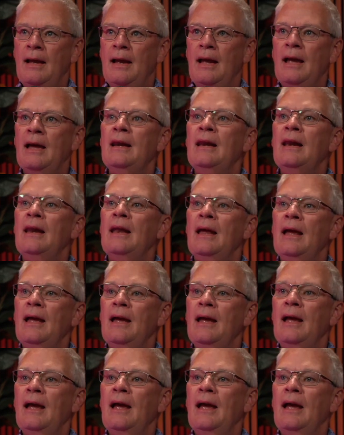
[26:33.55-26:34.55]
And
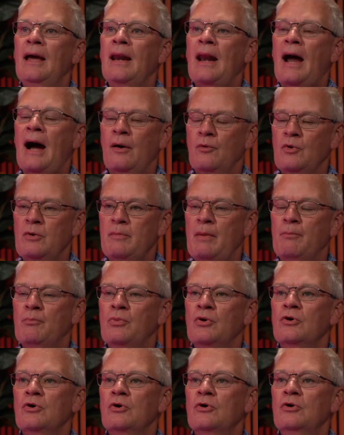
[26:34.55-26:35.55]
I
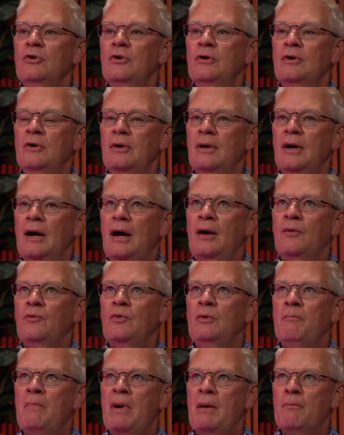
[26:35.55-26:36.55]
remember
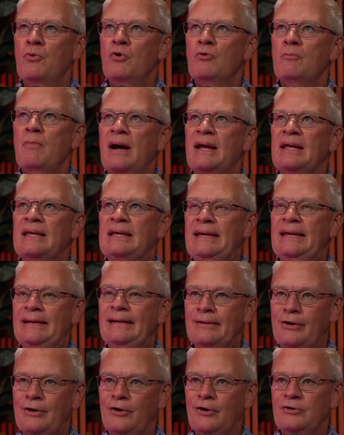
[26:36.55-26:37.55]
my
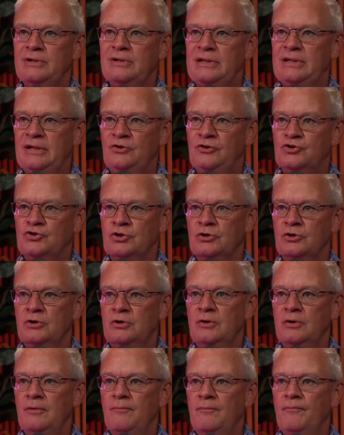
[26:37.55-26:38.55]
kindergarten
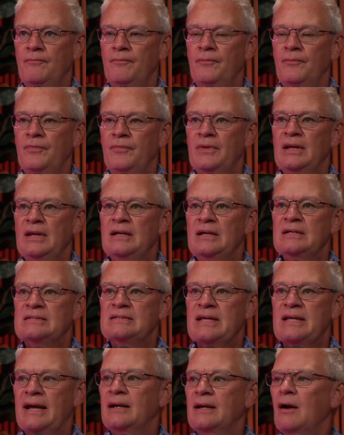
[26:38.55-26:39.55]
teacher
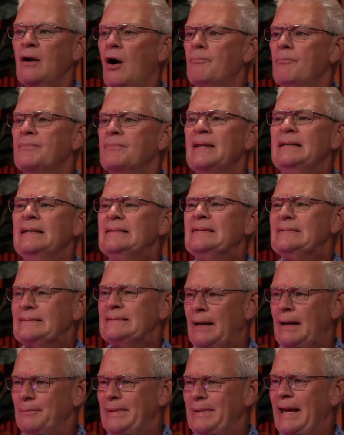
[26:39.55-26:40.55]
saying,
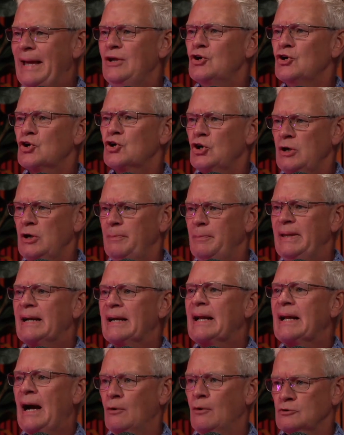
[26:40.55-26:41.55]
"Someday you're going to be
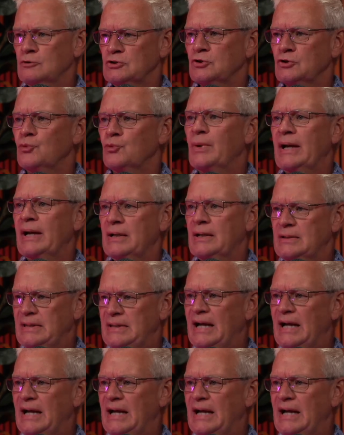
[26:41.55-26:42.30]
a counselor, Rick.